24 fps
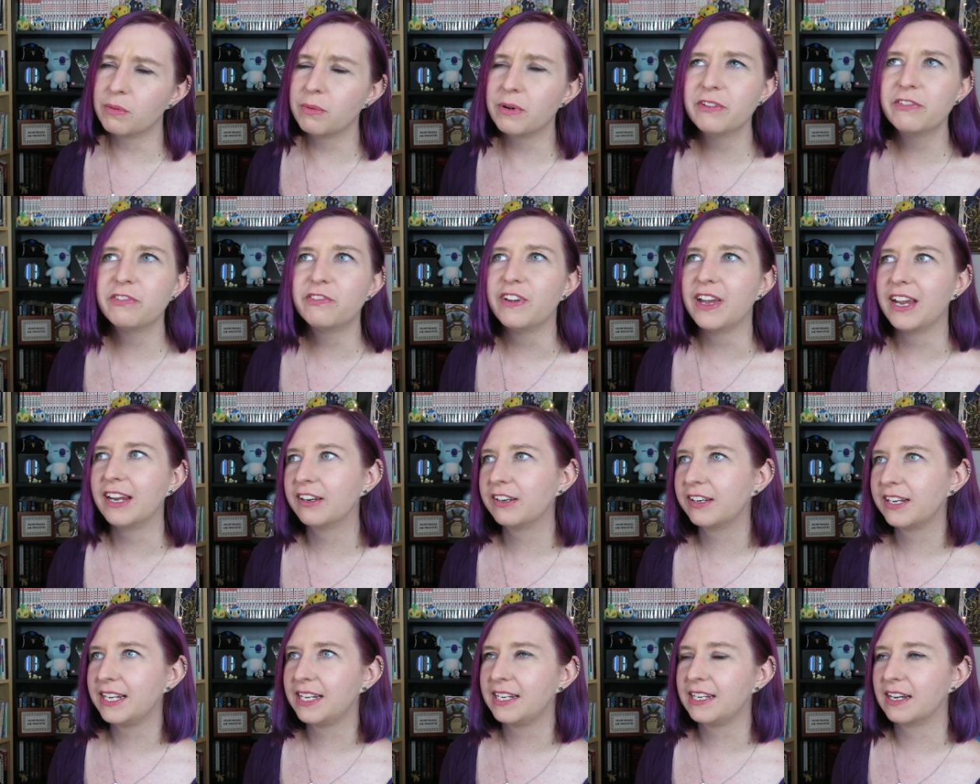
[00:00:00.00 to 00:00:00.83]
from a
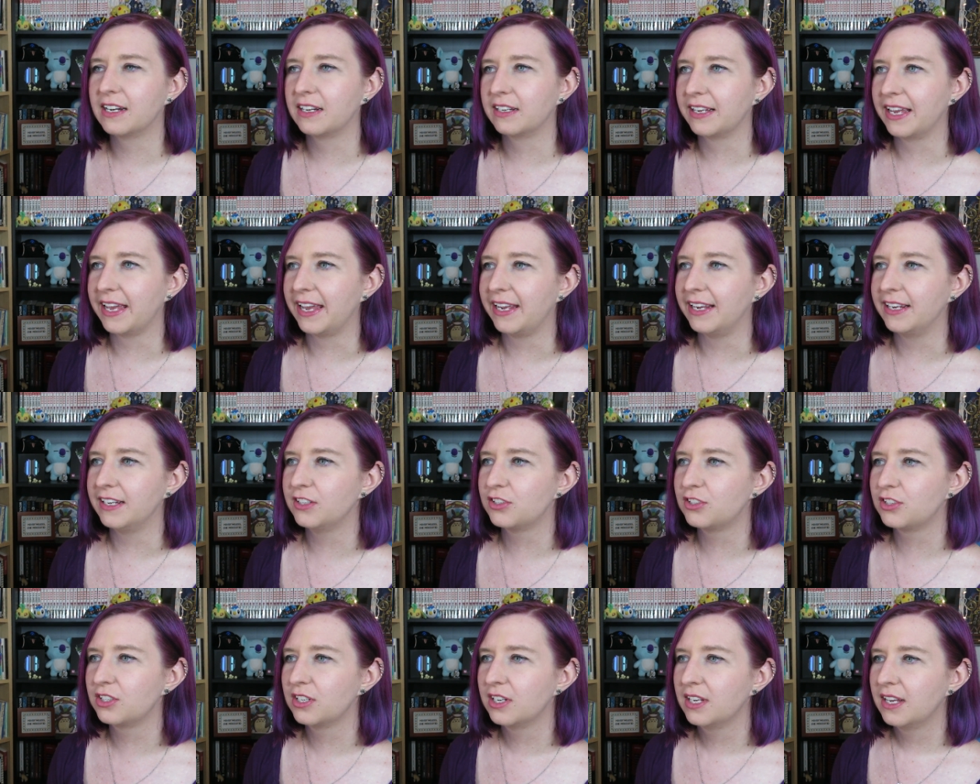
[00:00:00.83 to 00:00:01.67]
very young
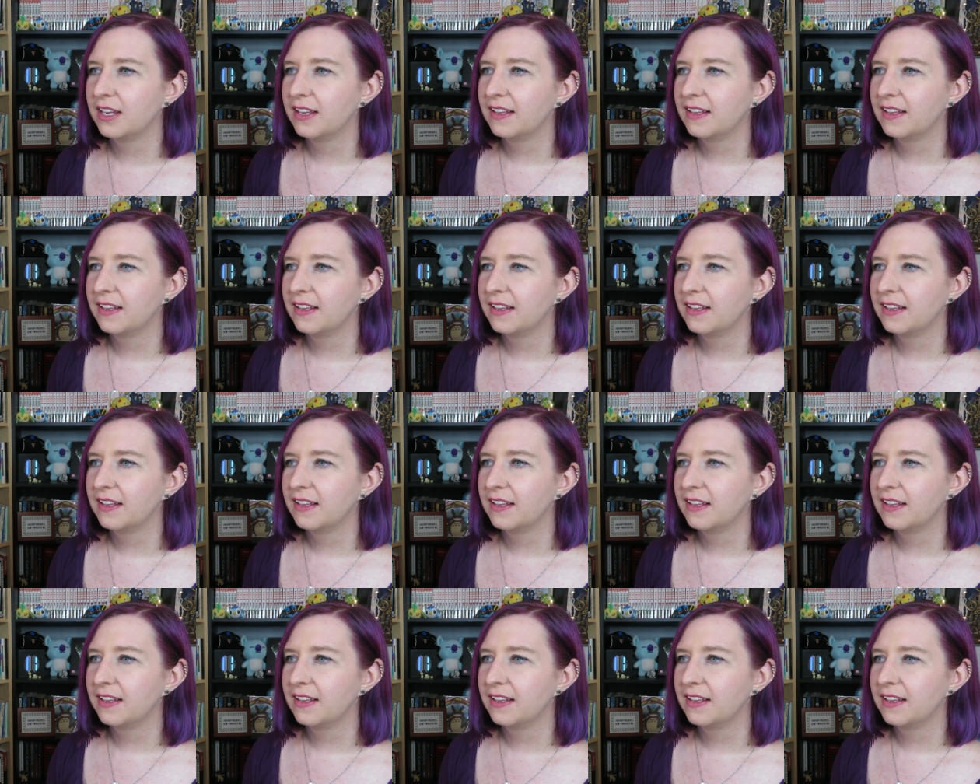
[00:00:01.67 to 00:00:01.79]
age.